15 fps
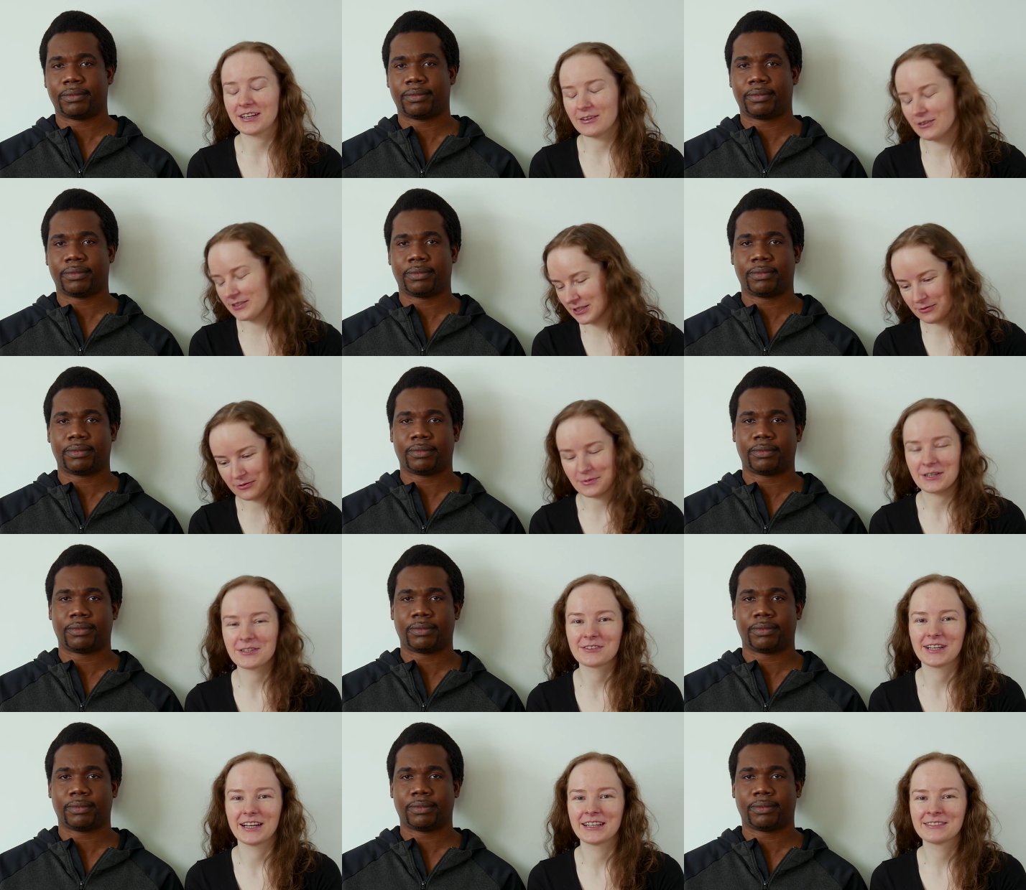Speaker 1: there, all
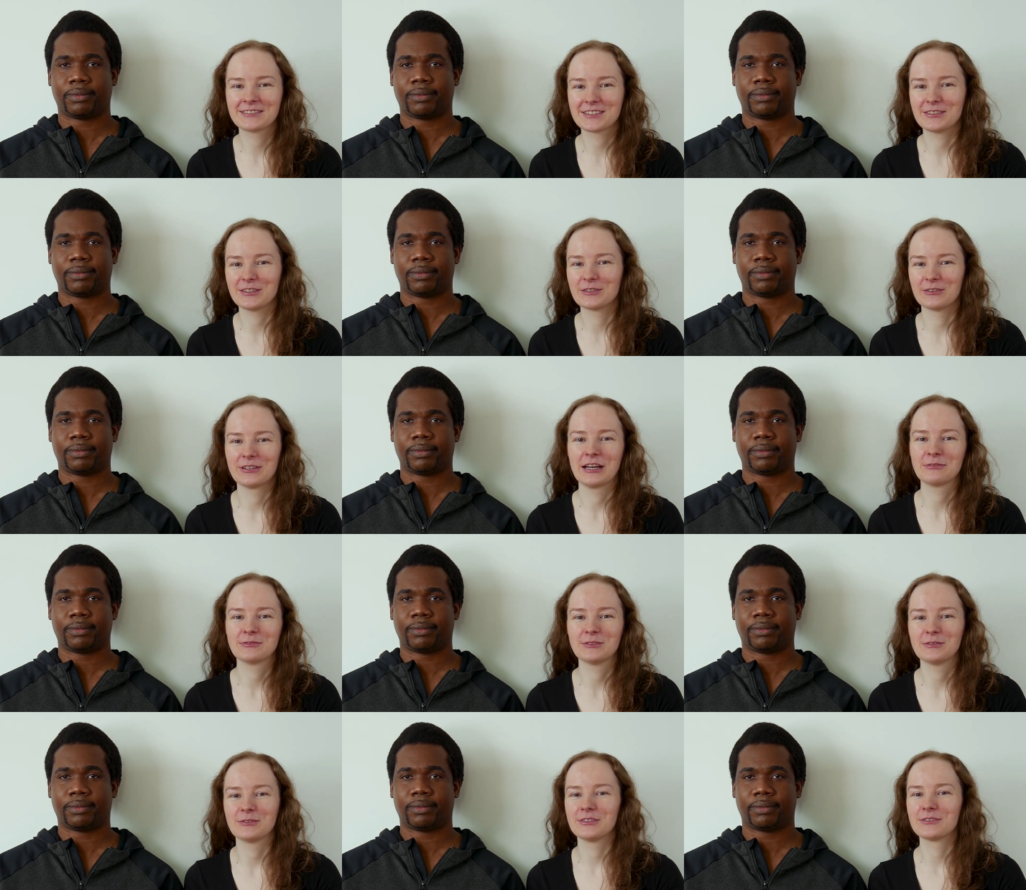information there, so you don't have to
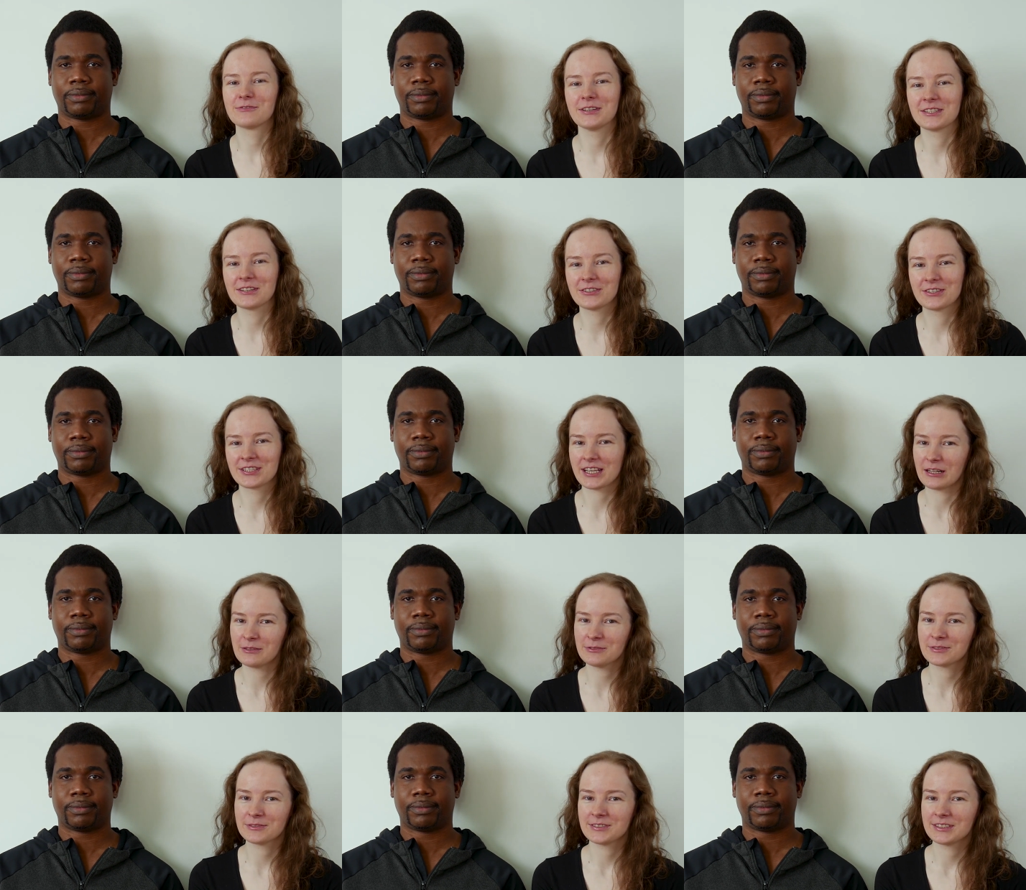do all the research
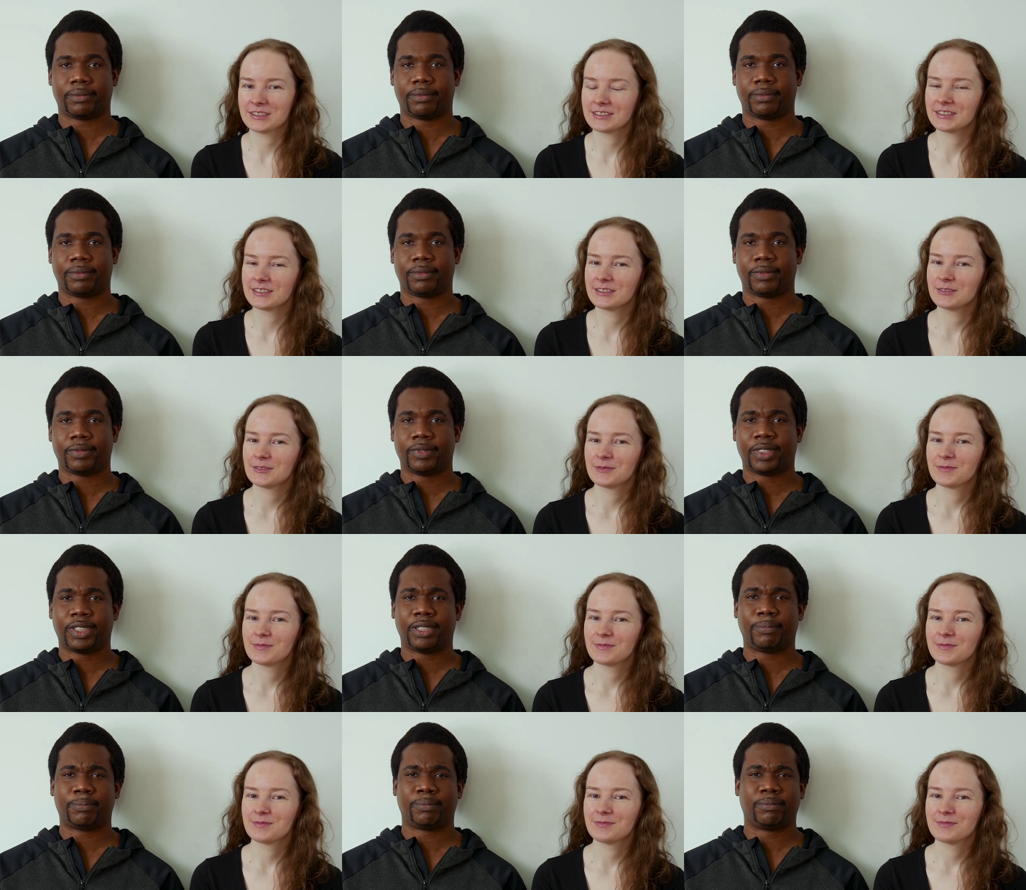yourself.
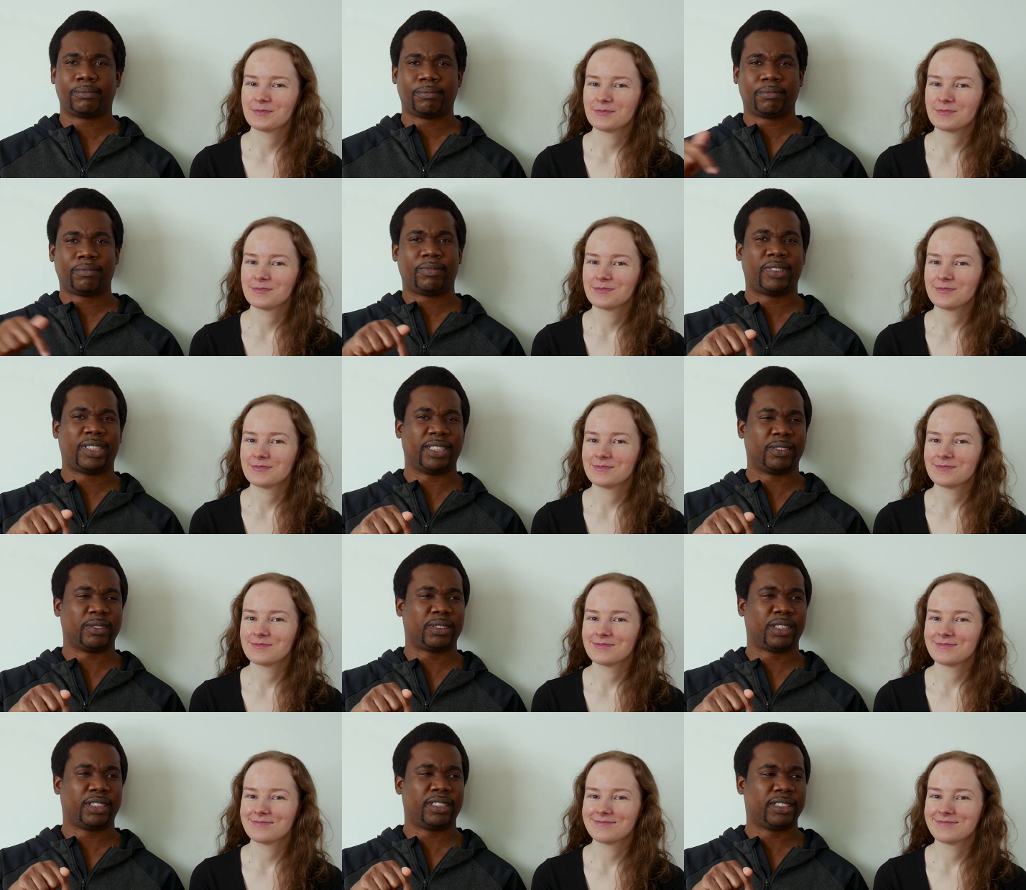
Speaker 2: Yep. I Think there's
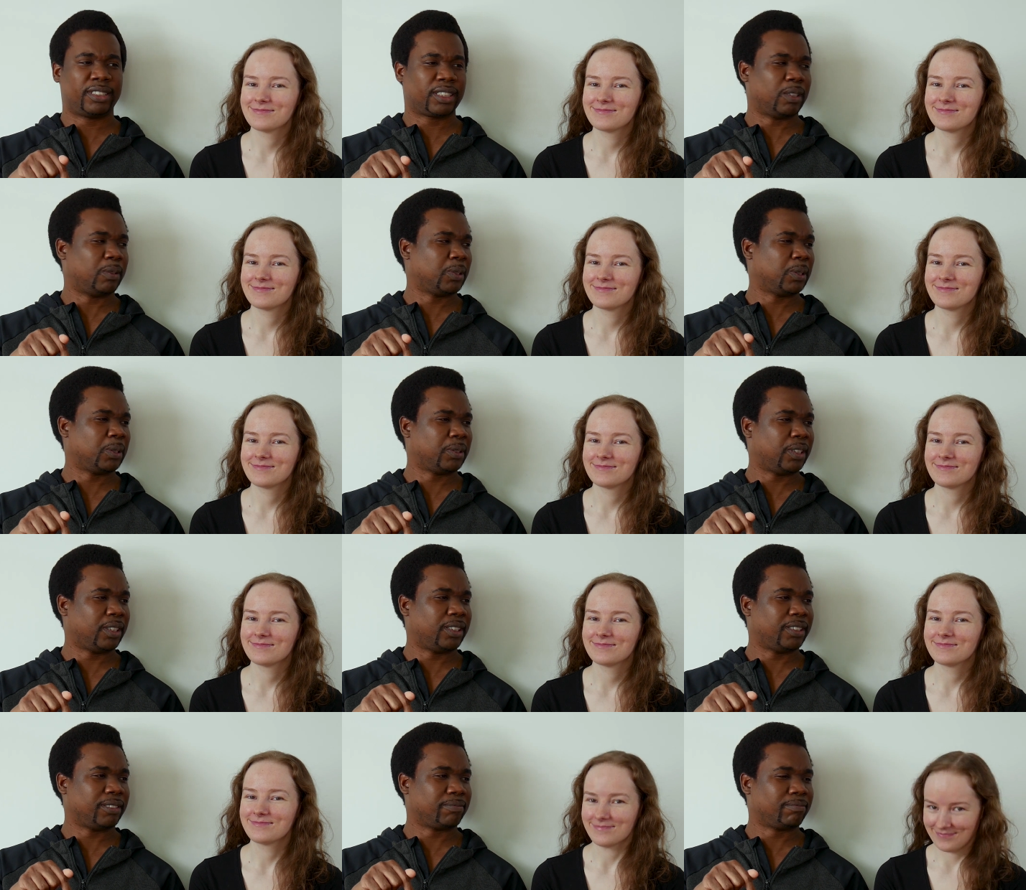still a discount code on
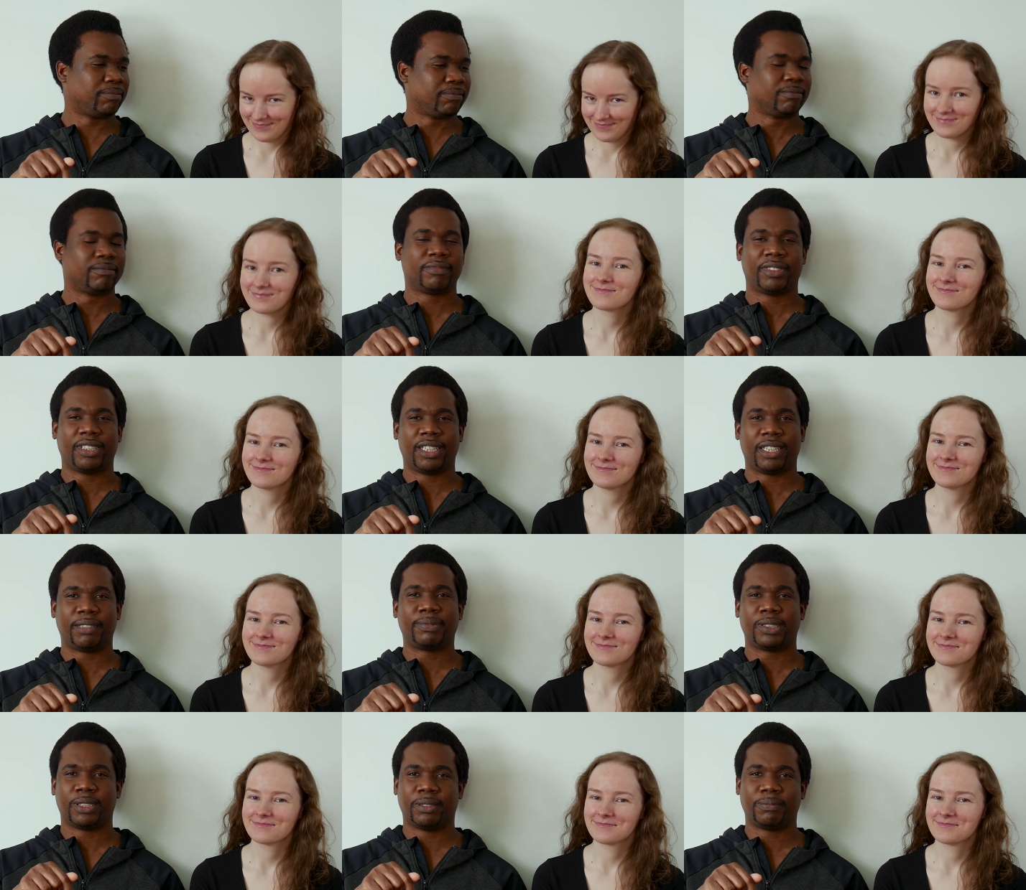it. Yeah,
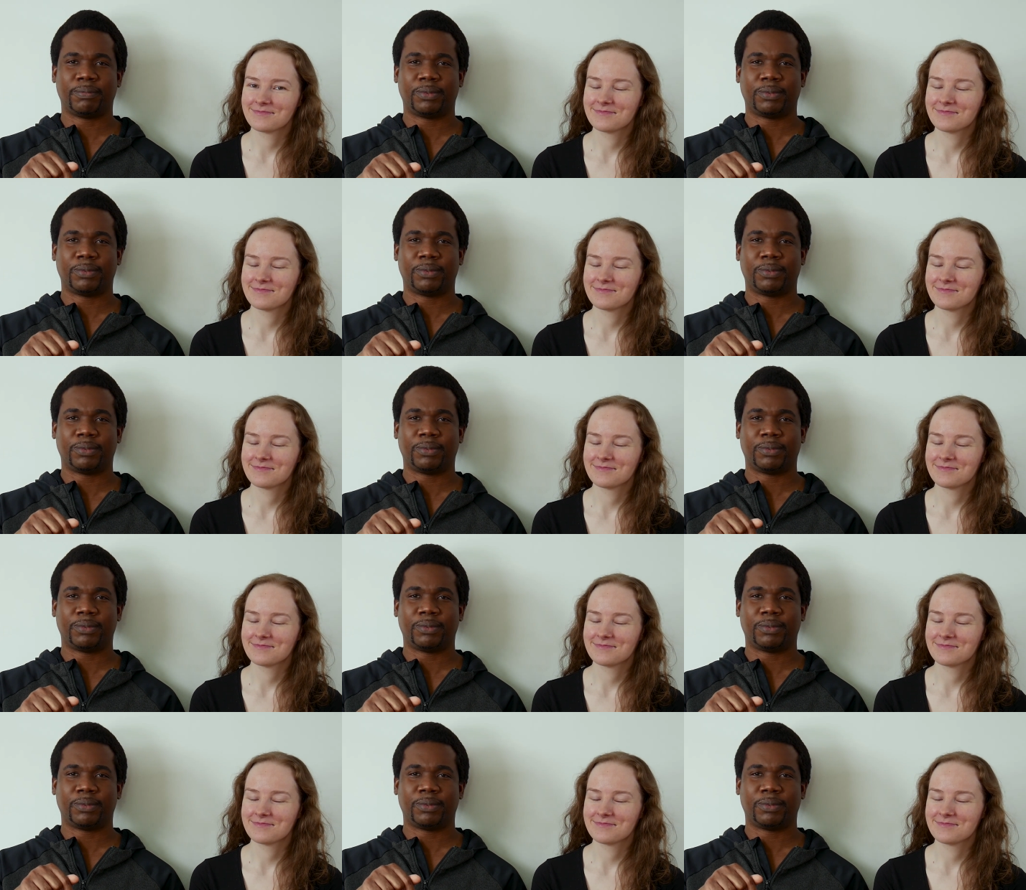so